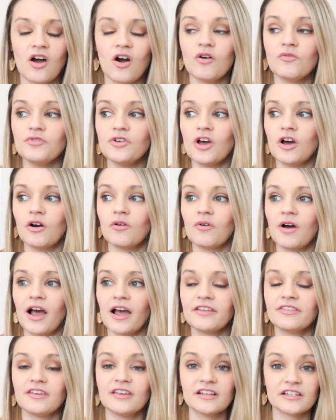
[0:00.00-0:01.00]
oh no,
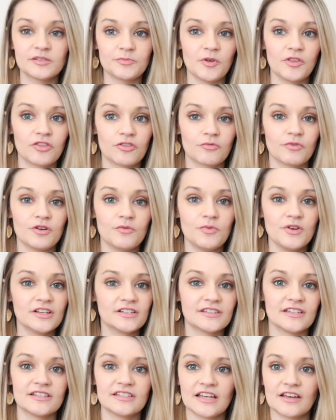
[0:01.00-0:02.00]
I think it's been 3
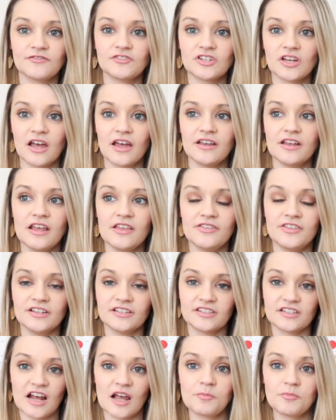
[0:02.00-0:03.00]
weeks since I've done
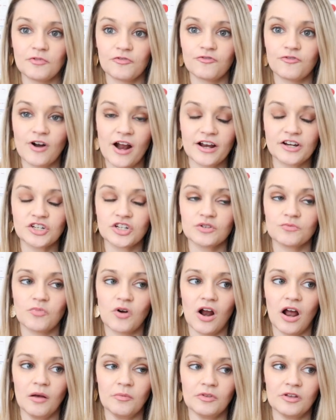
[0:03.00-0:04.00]
this type of fraction
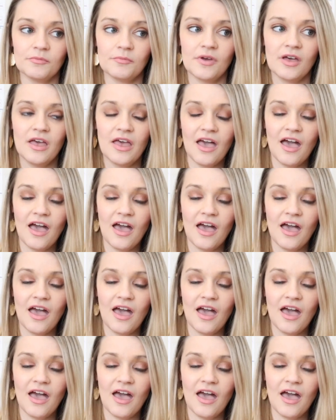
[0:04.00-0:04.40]
problem.